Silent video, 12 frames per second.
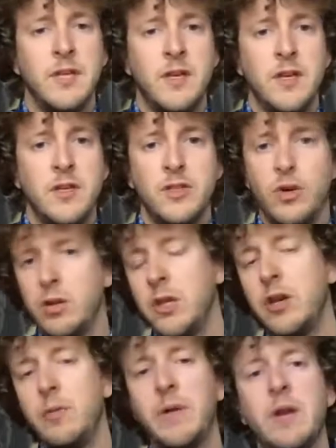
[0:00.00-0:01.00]
So a
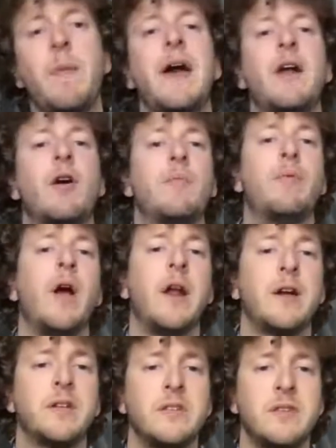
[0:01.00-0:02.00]
little bit about our
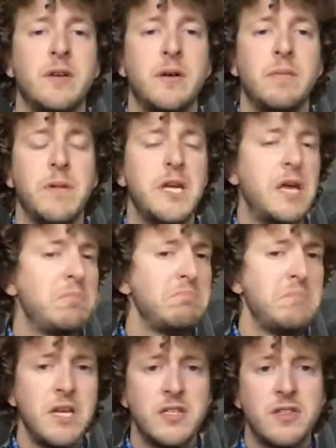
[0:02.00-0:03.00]
product. Again,
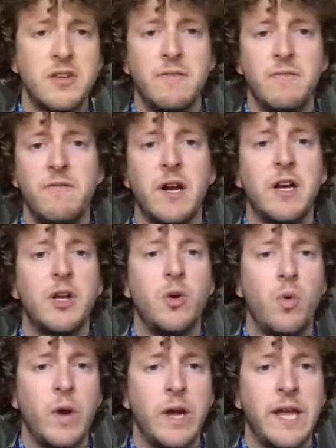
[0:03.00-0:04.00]
it is very
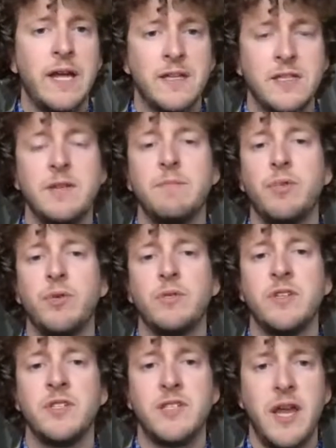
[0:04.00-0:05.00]
quick and simple
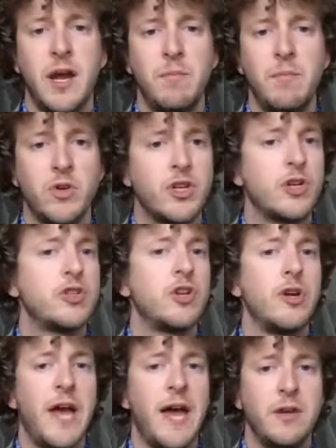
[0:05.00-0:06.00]
to set up, which I'll
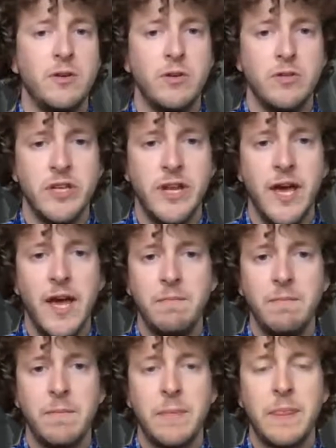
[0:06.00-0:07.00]
show you how to do today.
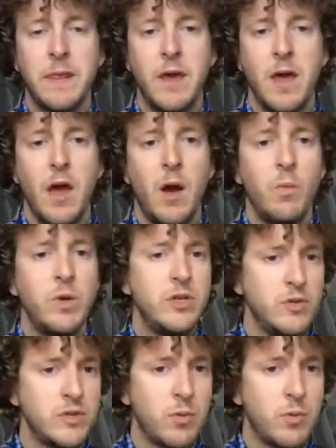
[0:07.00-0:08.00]
We
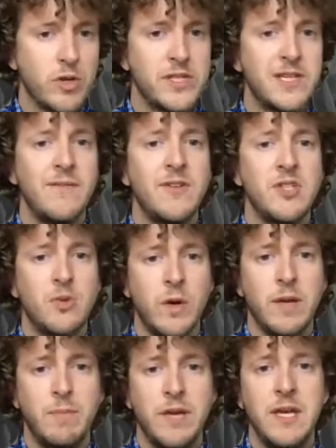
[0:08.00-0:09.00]
do support
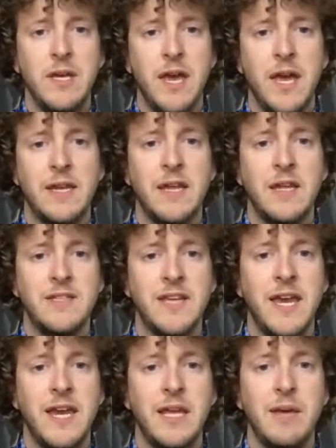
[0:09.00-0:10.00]
720p and
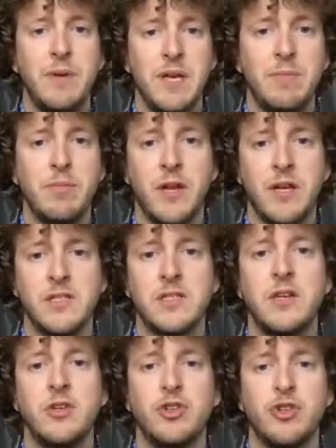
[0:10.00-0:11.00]
1080p
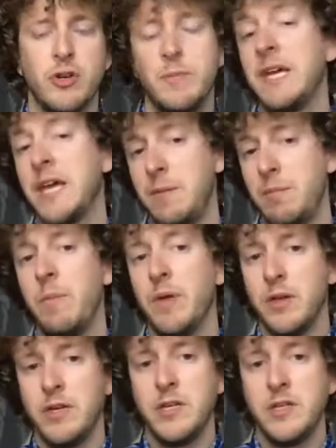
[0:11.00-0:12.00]
plus streaming
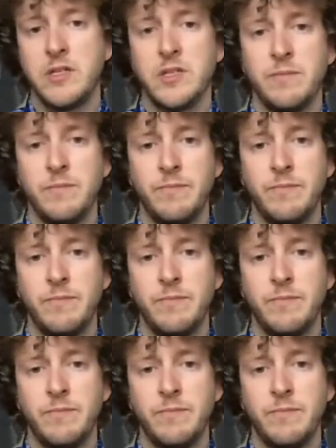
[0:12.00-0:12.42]
capabilities.